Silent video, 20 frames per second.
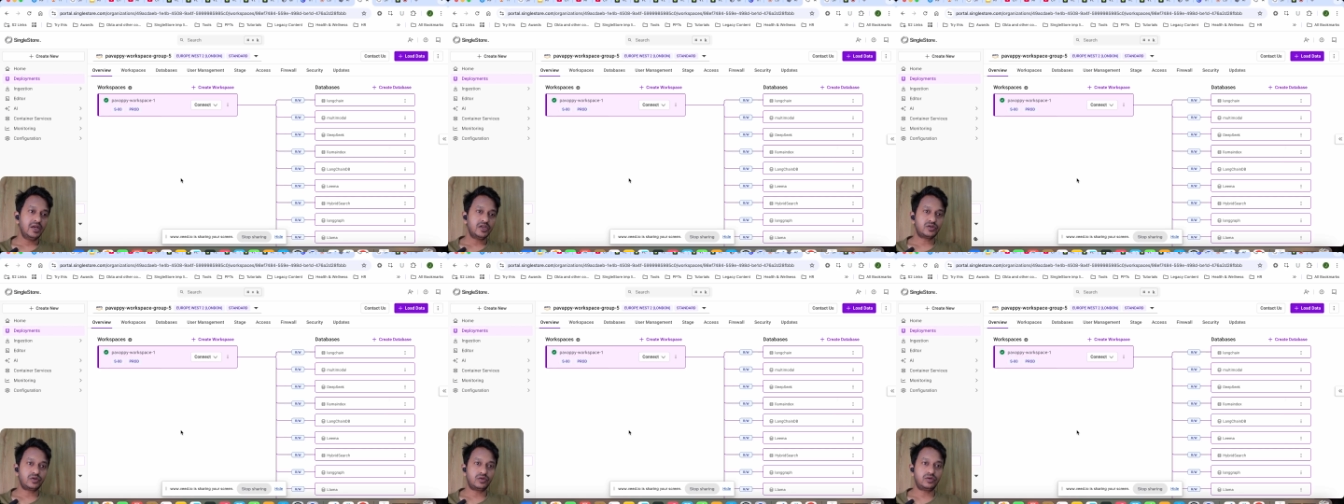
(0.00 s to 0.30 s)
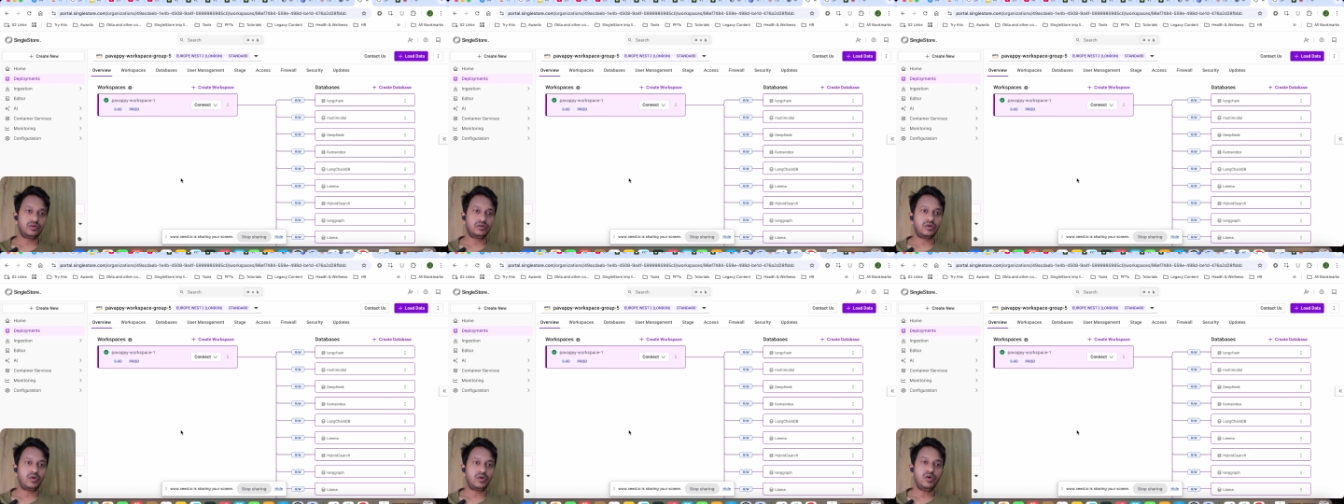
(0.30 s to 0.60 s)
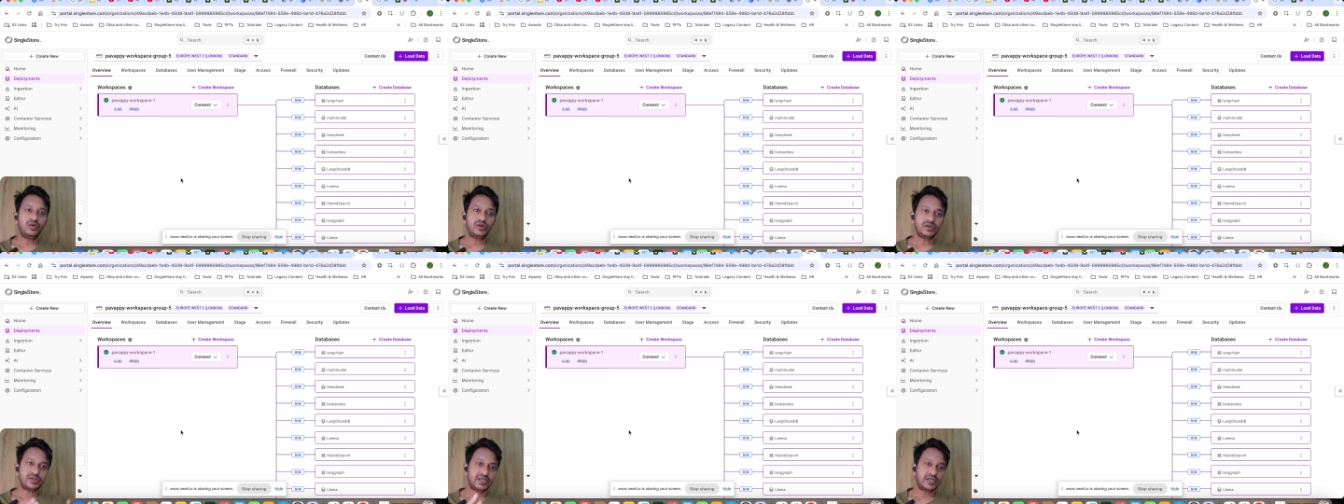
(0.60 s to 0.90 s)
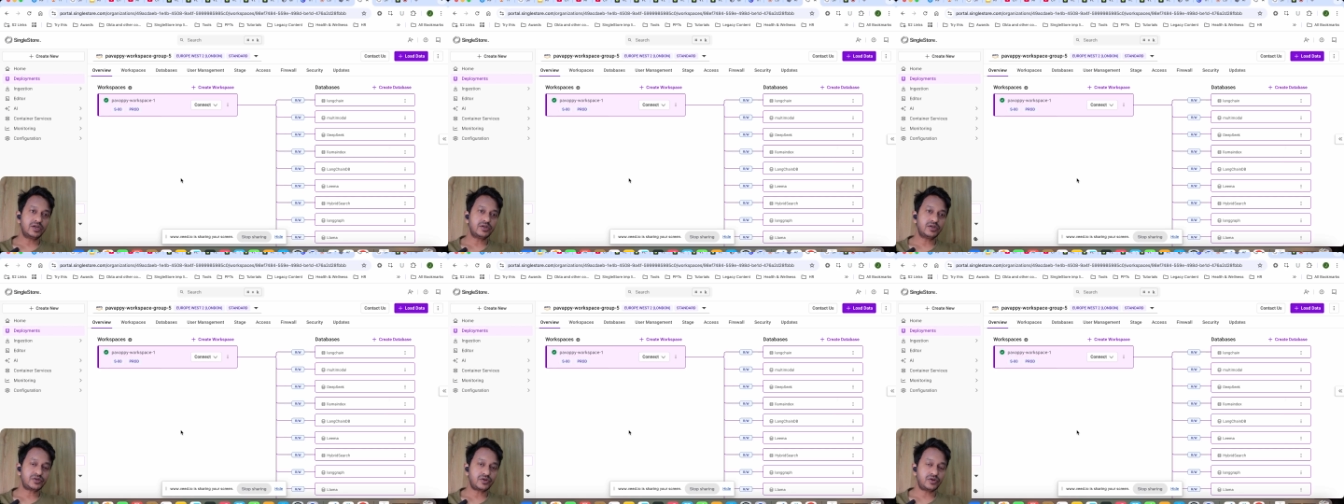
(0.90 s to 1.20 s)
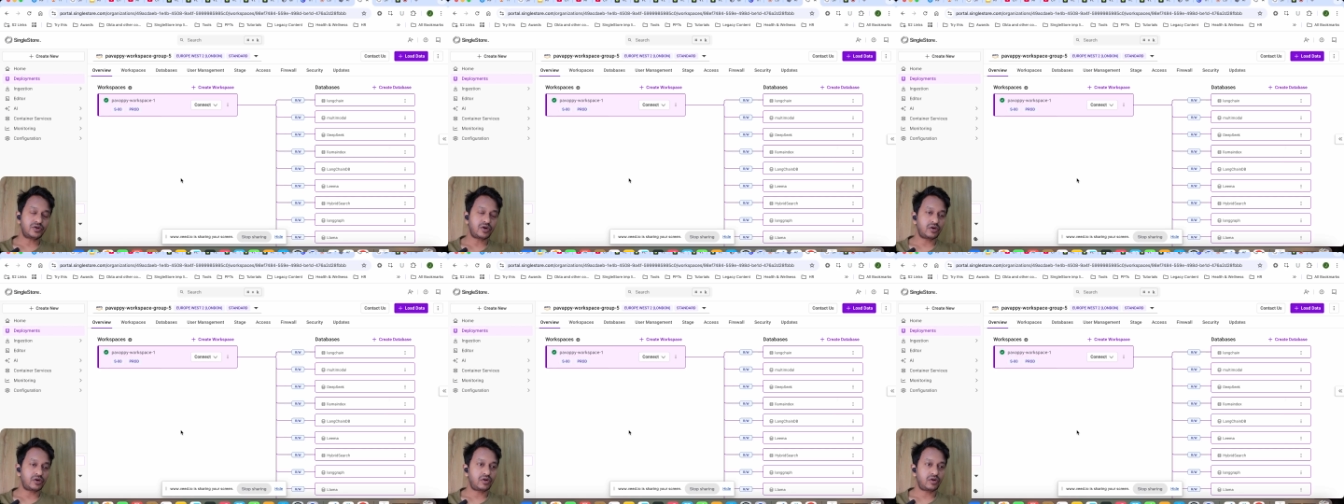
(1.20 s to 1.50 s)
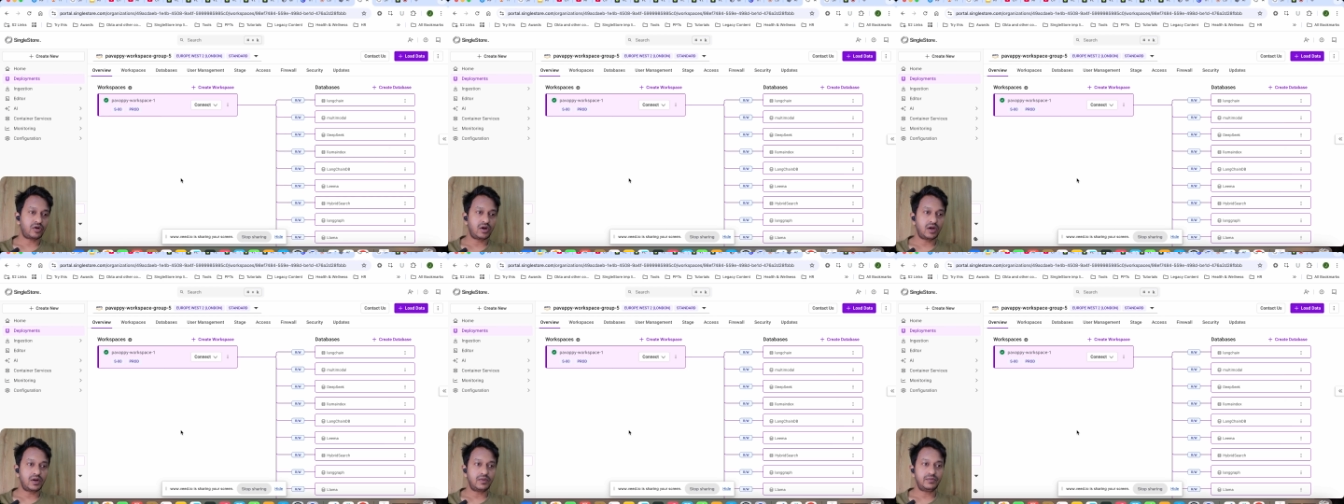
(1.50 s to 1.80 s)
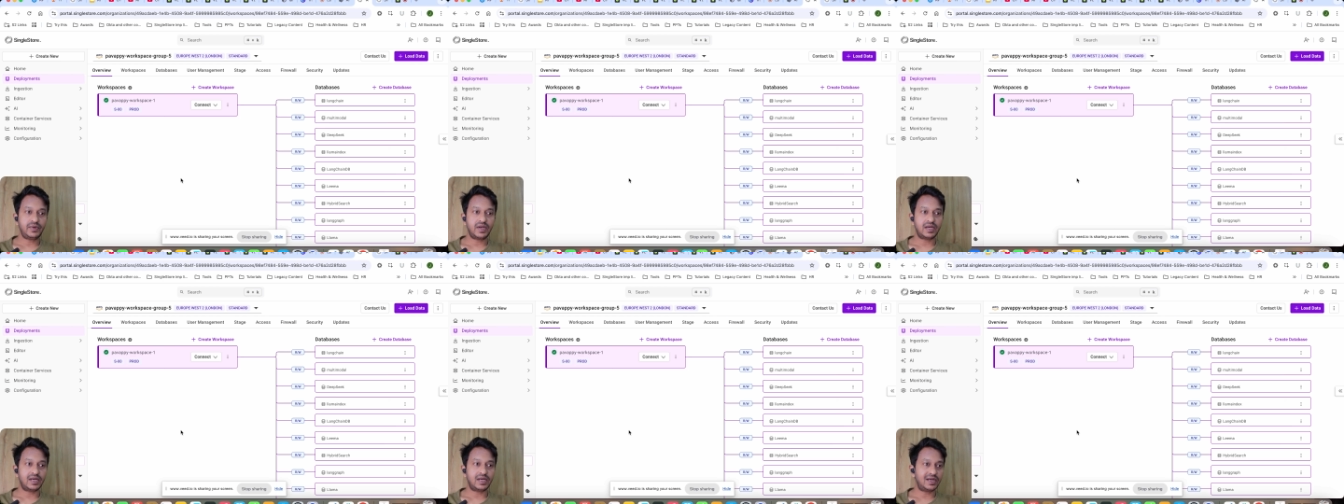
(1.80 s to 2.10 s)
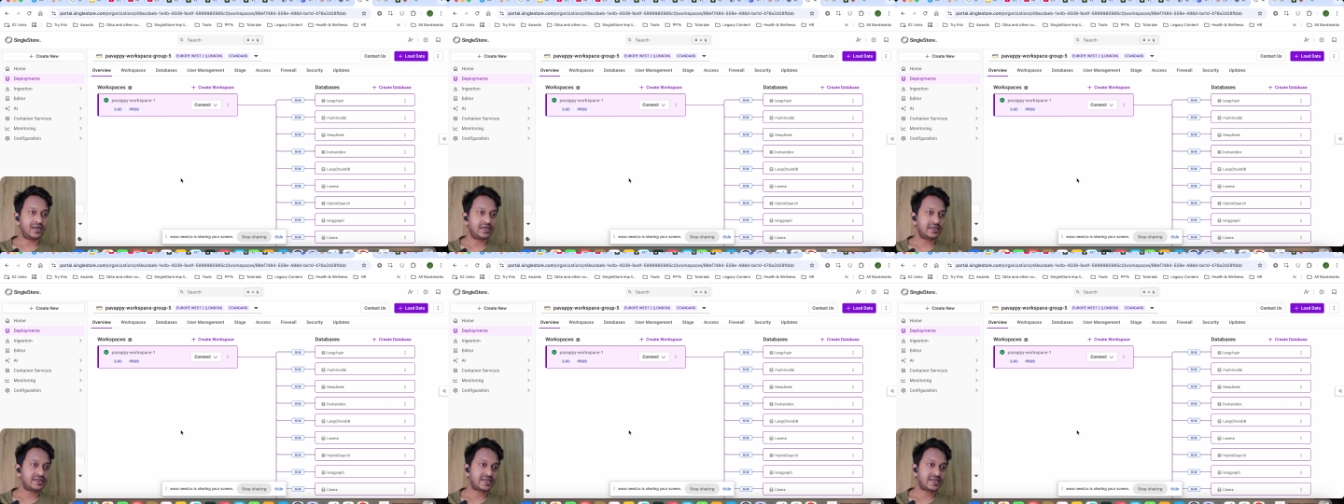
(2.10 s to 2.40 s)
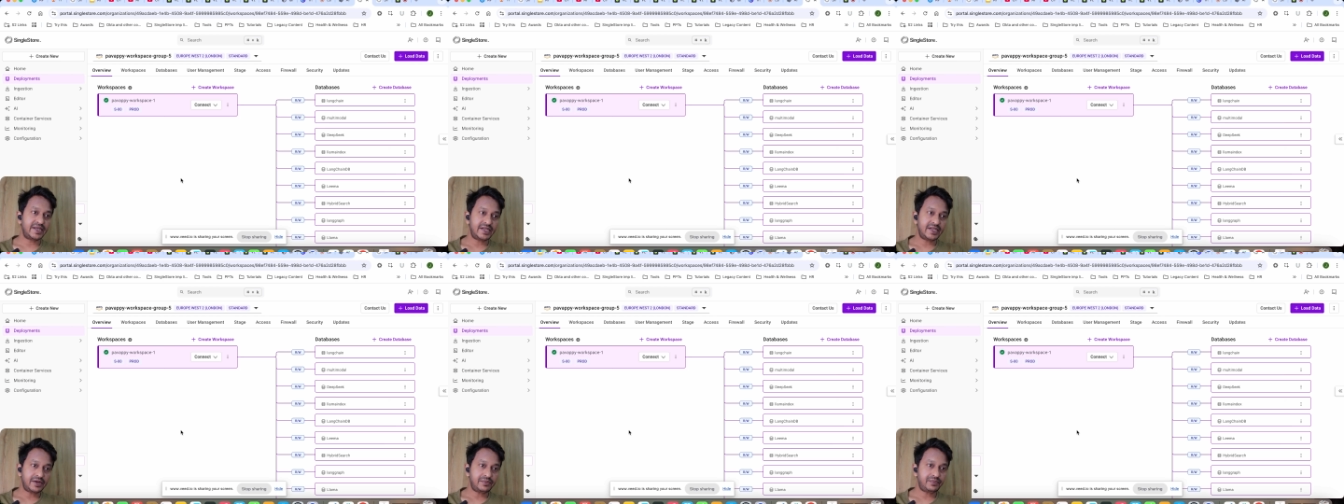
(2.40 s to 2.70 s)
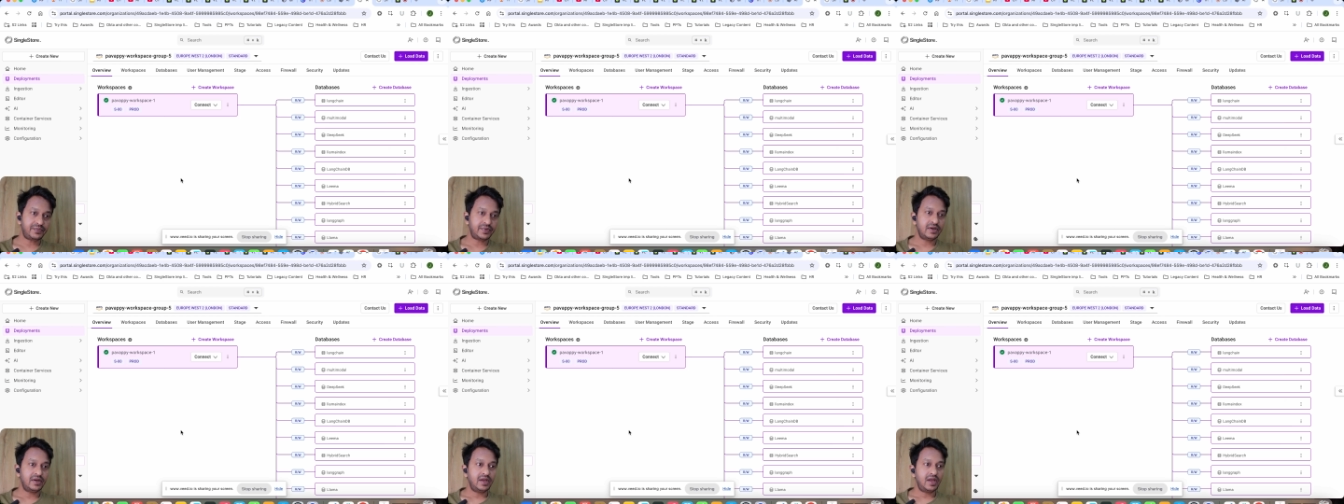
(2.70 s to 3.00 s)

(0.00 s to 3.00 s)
So go to singlestore.com, uh, sign up.